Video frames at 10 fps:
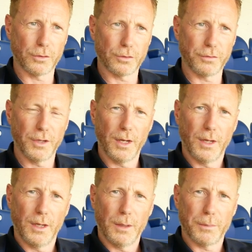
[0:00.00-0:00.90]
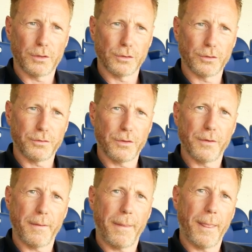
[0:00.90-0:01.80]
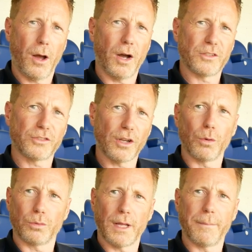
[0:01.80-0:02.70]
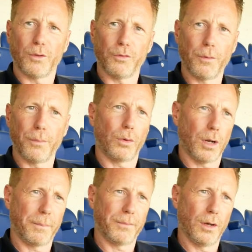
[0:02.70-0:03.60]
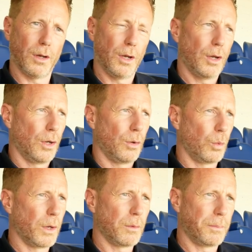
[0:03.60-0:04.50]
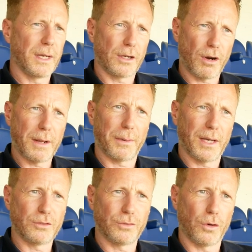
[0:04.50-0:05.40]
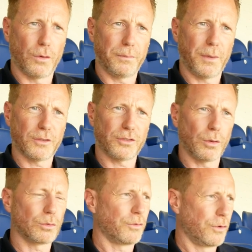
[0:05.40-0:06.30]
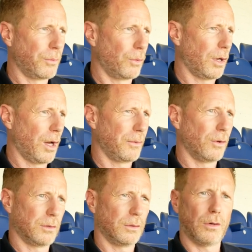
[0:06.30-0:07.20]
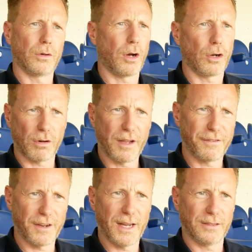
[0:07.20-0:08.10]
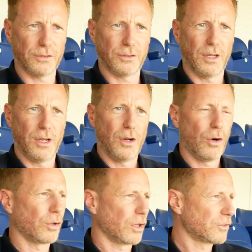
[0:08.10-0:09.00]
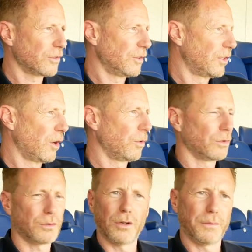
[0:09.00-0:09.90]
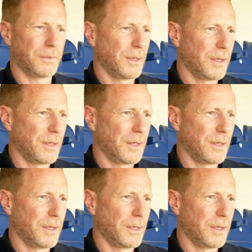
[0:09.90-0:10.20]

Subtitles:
because I sold them the football club that we would be a great place for. I sold the football club on our great fans, on us, you know,